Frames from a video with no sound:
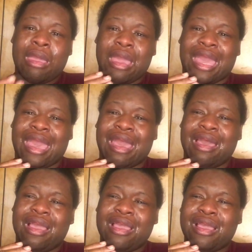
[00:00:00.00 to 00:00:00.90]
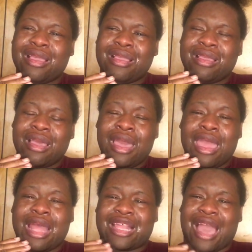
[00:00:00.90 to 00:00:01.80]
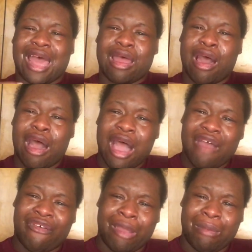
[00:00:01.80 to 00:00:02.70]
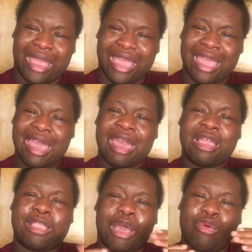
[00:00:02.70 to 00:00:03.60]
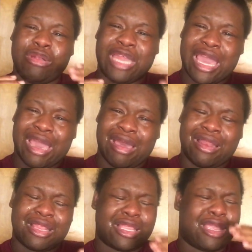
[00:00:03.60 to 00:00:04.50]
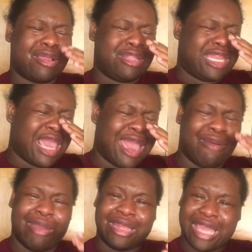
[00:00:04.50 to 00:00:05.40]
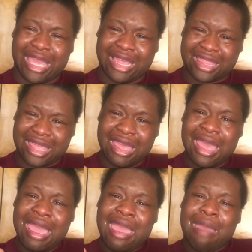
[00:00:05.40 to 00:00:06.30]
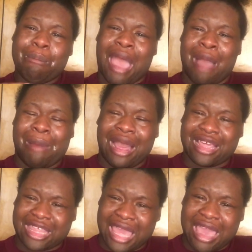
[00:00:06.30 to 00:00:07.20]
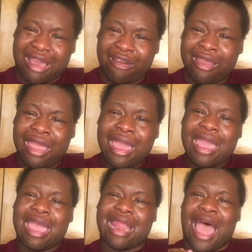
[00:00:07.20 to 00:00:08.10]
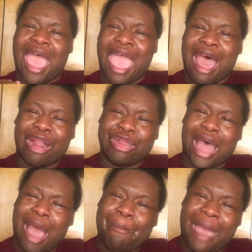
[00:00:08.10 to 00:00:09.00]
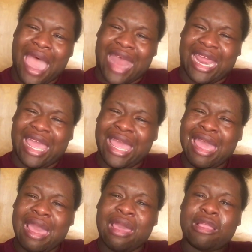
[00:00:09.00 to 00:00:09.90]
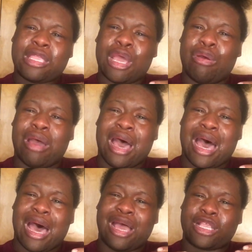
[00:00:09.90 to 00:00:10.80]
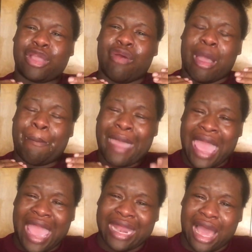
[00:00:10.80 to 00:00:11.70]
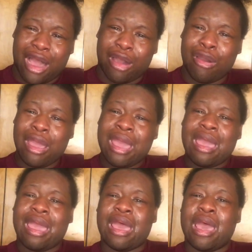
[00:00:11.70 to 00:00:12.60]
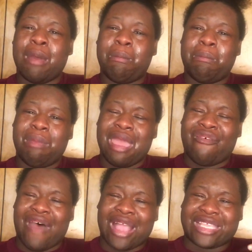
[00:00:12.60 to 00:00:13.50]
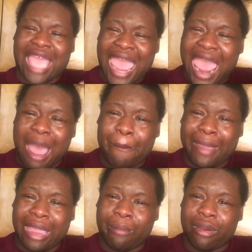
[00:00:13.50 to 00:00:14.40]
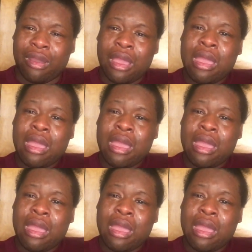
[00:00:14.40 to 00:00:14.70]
And it's kind of hard for me to deal to deal with this by myself, and I have nobody to uh to depend on. Uh, if I tell people,